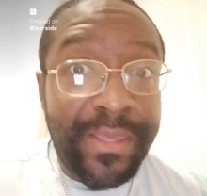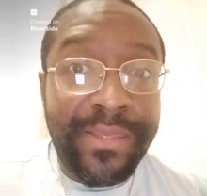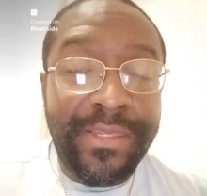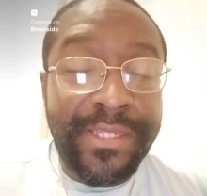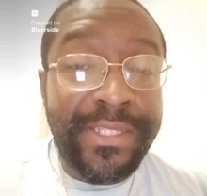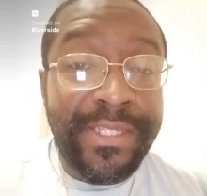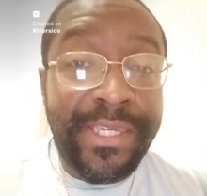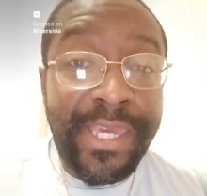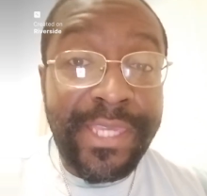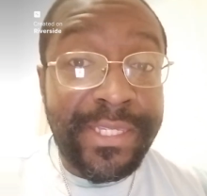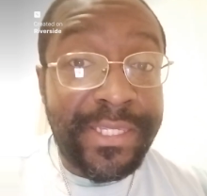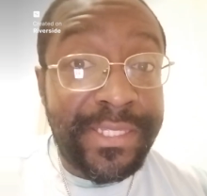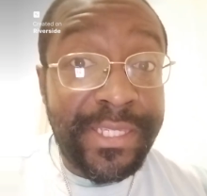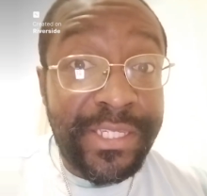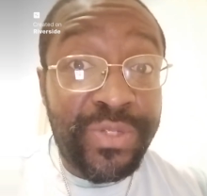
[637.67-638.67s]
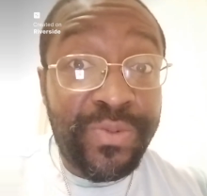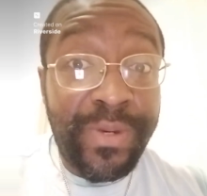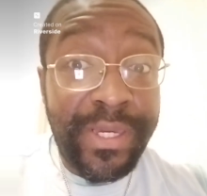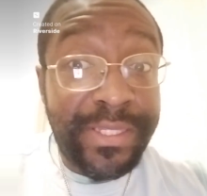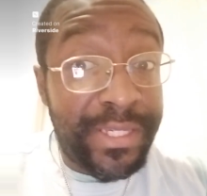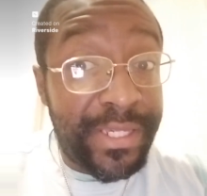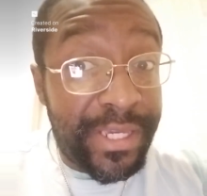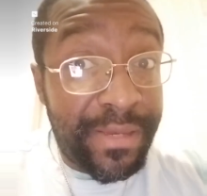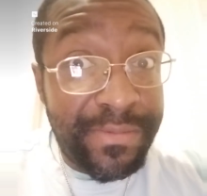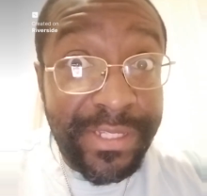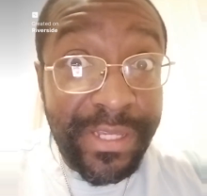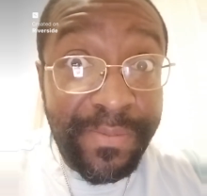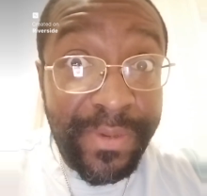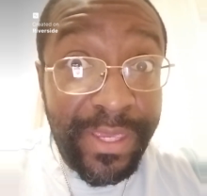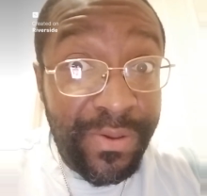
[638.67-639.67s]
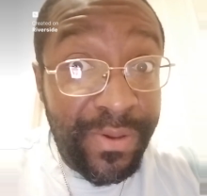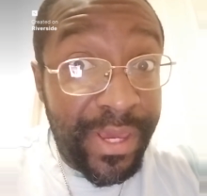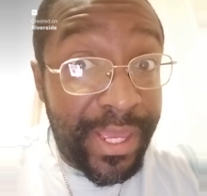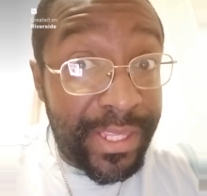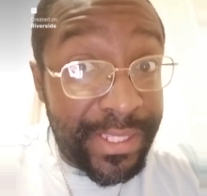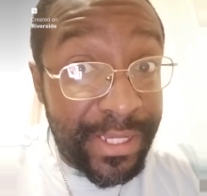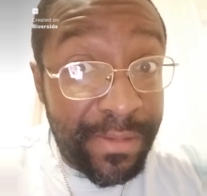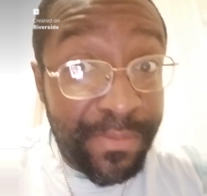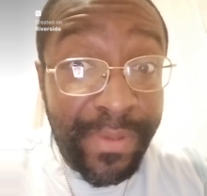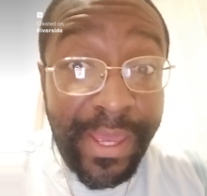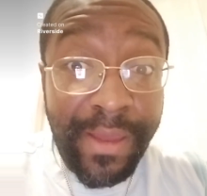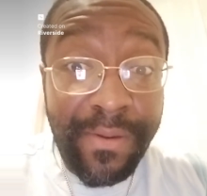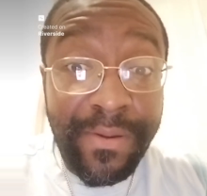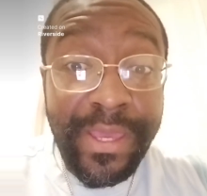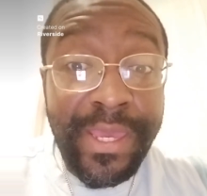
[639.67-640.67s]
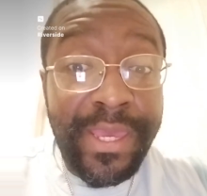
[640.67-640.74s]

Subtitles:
Just in case a situation comes up and you gotta dip out.